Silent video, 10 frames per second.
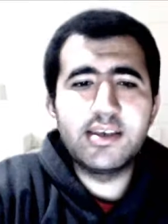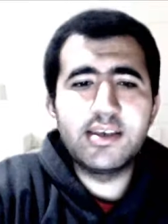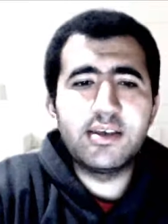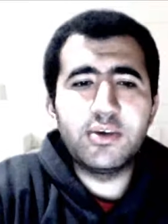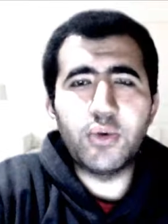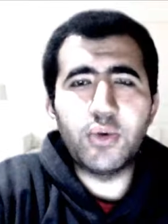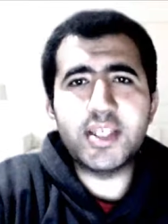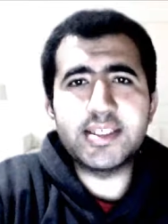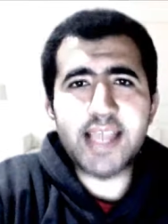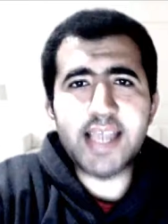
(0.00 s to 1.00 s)
what
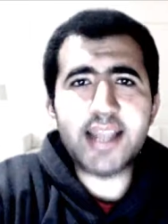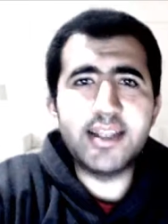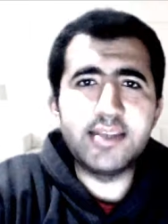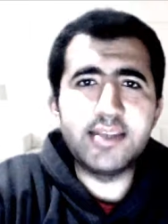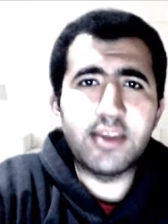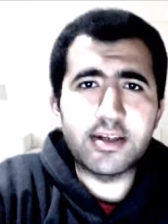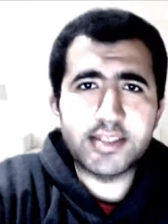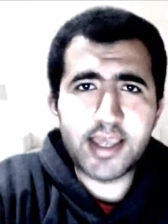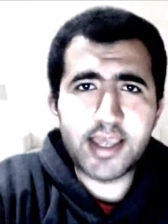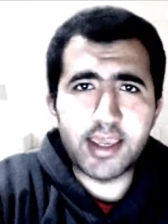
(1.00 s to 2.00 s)
exactly they are
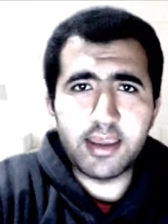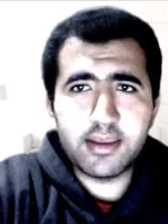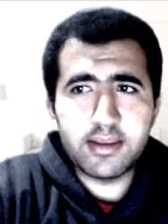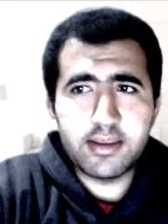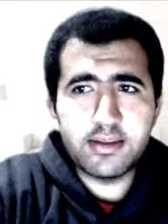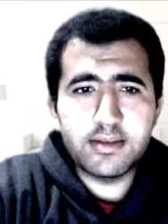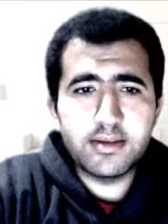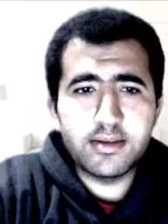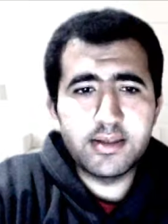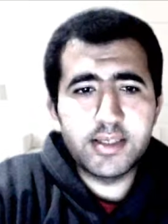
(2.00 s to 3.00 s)
saying.
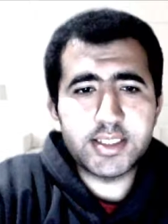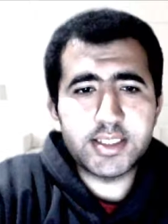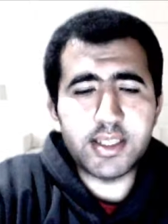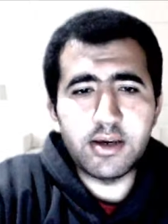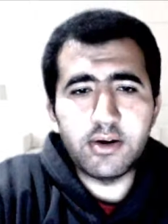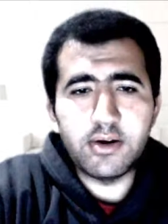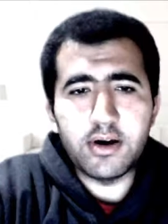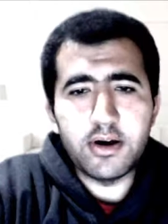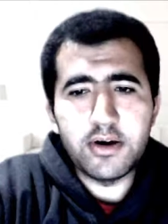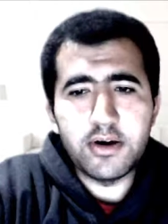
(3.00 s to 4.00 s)
So
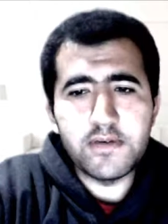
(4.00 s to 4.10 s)
um,